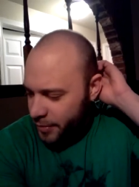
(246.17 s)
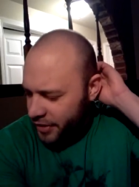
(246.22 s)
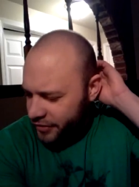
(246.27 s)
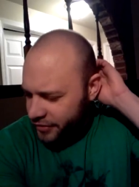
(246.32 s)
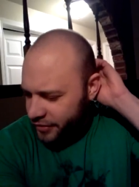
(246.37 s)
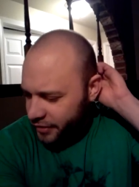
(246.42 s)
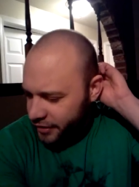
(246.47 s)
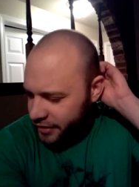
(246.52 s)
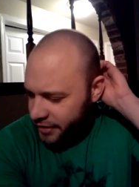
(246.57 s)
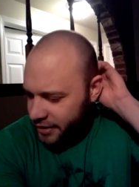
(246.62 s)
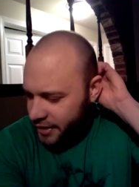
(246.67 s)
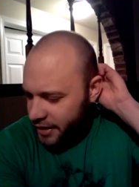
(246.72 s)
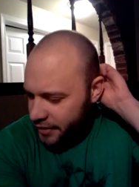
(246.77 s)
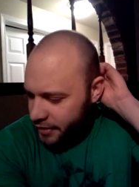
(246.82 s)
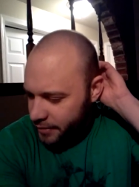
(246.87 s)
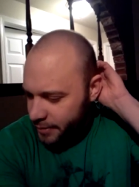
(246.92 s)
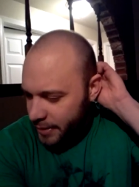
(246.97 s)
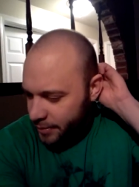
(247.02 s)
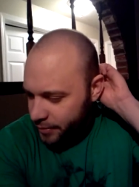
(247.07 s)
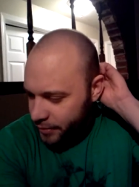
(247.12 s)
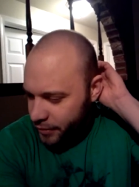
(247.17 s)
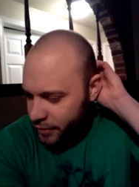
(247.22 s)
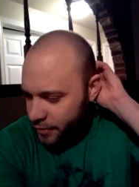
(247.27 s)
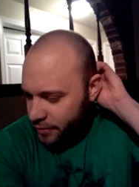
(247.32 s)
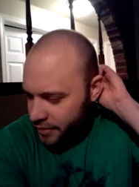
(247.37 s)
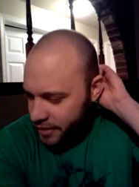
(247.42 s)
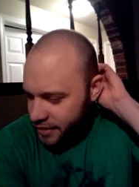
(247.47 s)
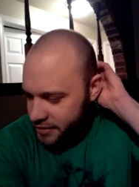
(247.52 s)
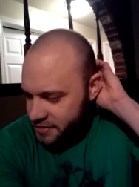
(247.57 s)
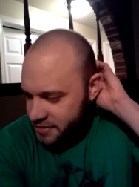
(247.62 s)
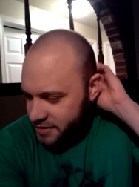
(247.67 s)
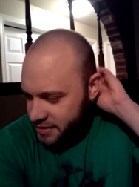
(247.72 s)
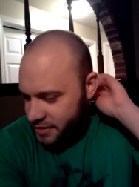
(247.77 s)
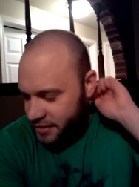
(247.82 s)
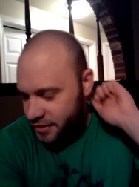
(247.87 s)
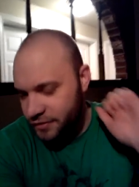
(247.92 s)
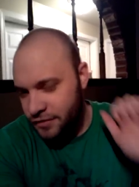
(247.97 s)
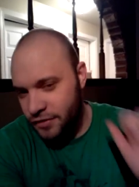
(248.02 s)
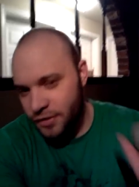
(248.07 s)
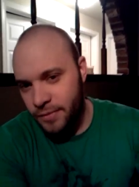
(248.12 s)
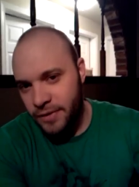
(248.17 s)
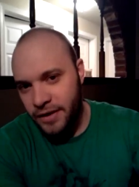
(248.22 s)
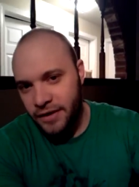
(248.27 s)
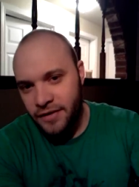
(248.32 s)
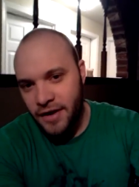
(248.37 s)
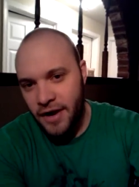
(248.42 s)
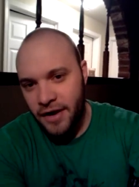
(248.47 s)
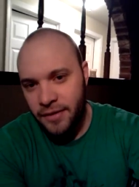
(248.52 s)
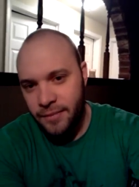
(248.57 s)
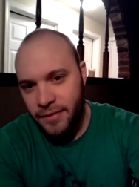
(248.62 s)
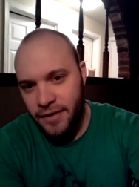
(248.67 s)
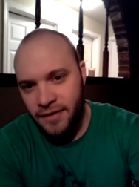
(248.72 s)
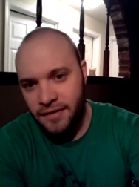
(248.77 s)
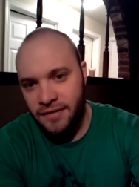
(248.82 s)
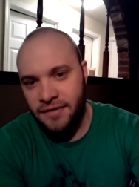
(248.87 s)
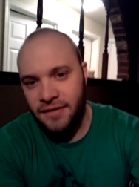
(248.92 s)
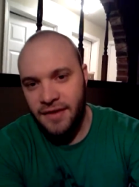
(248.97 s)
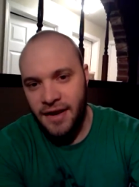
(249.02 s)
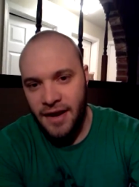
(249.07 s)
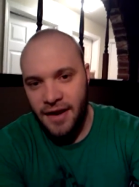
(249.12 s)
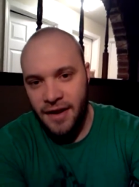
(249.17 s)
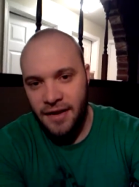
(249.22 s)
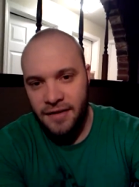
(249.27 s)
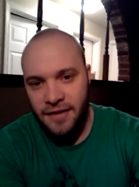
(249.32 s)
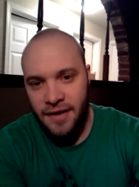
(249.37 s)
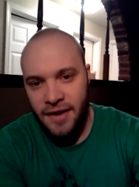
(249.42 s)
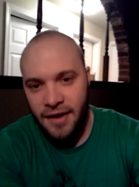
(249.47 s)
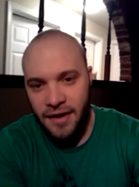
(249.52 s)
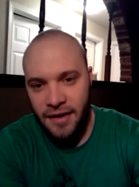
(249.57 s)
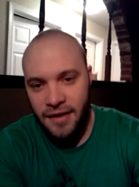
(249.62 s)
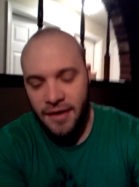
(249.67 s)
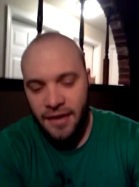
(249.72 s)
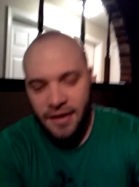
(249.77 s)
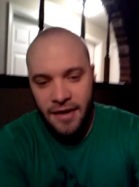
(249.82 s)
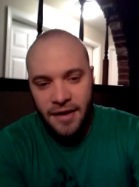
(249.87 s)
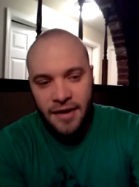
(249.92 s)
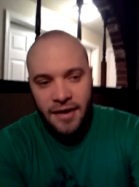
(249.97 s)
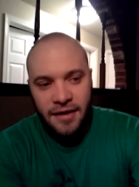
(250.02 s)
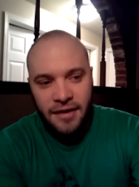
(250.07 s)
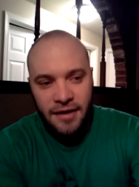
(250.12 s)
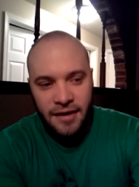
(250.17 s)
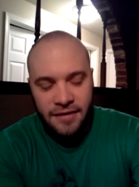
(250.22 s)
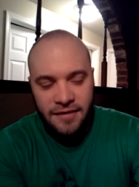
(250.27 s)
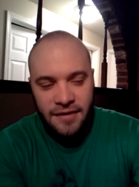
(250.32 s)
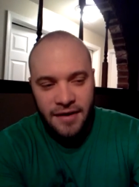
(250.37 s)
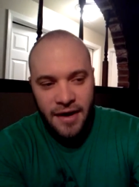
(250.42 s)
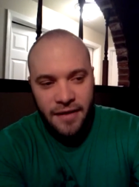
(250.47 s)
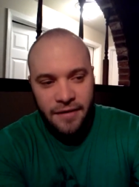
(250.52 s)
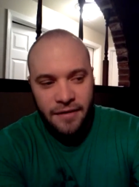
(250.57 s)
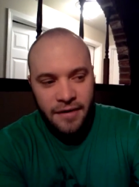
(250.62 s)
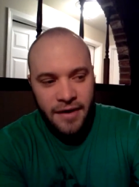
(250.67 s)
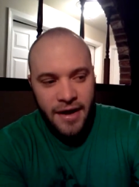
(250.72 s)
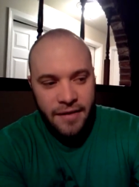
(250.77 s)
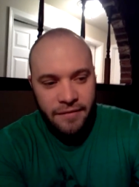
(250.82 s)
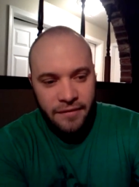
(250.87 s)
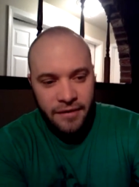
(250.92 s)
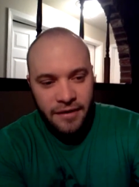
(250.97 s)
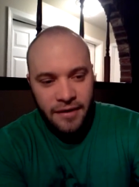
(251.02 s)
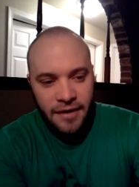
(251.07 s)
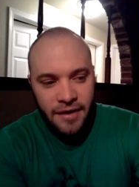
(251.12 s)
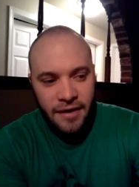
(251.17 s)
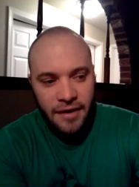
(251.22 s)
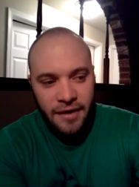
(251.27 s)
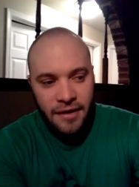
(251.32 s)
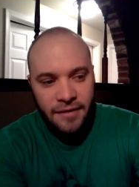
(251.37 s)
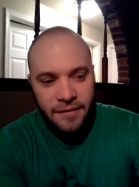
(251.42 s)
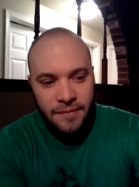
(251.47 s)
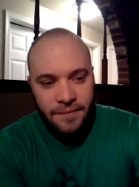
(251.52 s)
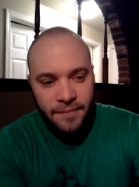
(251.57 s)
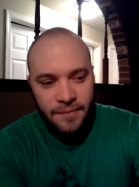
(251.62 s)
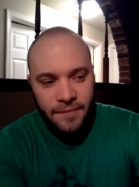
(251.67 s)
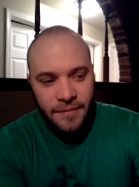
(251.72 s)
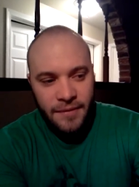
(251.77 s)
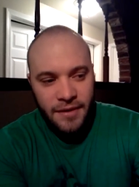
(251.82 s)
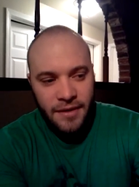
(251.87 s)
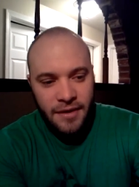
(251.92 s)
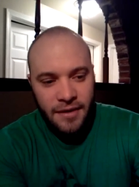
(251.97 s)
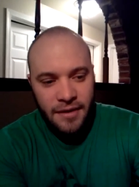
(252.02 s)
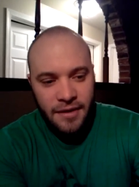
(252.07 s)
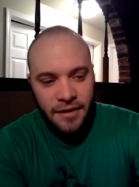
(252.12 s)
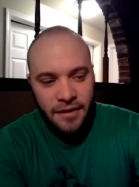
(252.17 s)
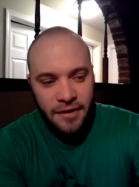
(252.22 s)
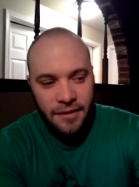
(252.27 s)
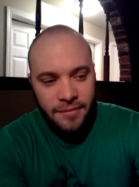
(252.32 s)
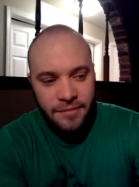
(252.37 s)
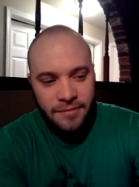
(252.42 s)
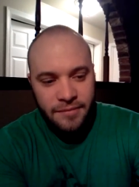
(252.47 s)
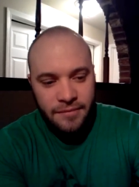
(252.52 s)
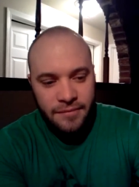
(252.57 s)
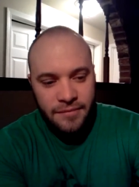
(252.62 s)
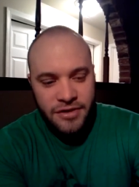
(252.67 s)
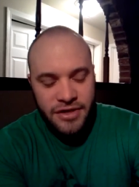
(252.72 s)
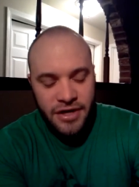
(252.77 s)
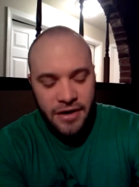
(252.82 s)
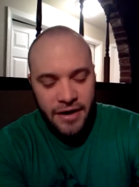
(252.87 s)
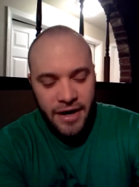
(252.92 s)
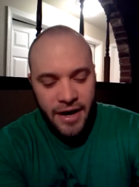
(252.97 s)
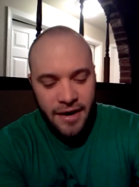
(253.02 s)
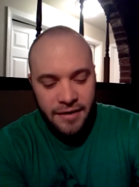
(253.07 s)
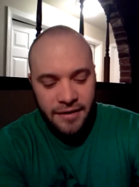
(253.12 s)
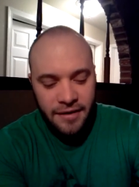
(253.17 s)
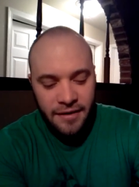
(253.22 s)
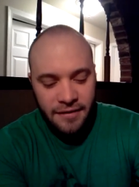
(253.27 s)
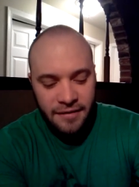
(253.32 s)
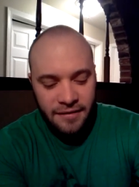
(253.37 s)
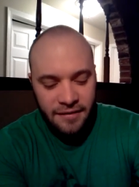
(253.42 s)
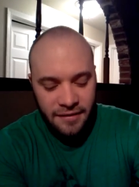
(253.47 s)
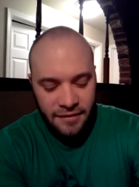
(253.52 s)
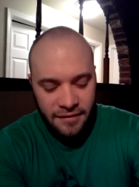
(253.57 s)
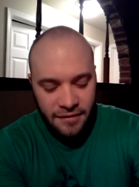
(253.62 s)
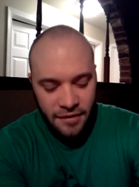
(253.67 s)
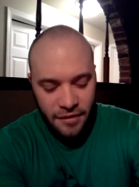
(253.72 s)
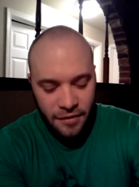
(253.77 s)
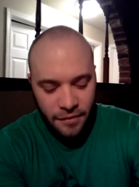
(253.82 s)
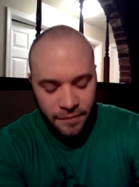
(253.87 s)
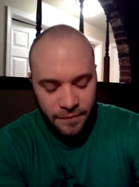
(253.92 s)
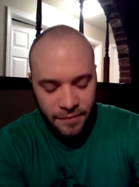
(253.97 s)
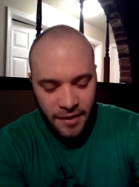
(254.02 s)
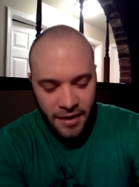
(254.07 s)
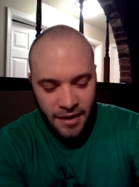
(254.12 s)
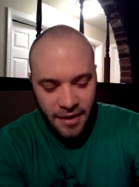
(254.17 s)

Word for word: I'm also looking at other people who are interested in YouTubing documents and uh, getting together and having uh, um, sharing ideas. So.